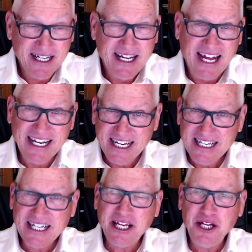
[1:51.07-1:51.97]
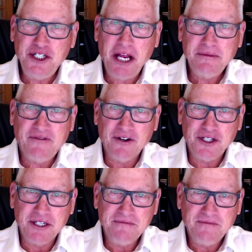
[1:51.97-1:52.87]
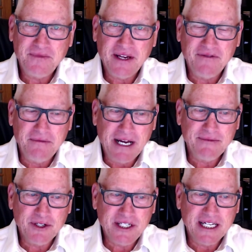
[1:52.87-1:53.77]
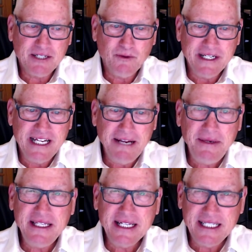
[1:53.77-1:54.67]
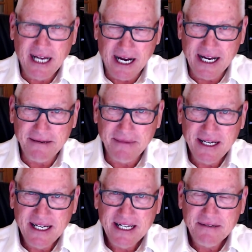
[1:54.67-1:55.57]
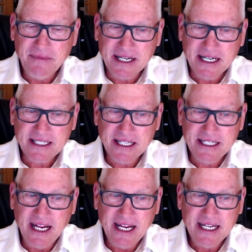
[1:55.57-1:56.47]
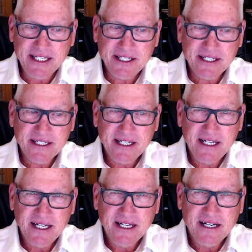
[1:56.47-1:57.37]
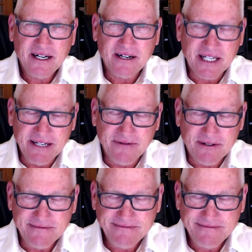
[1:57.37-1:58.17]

And the King James Version of the Bible says, "Redeeming the time because the days are evil."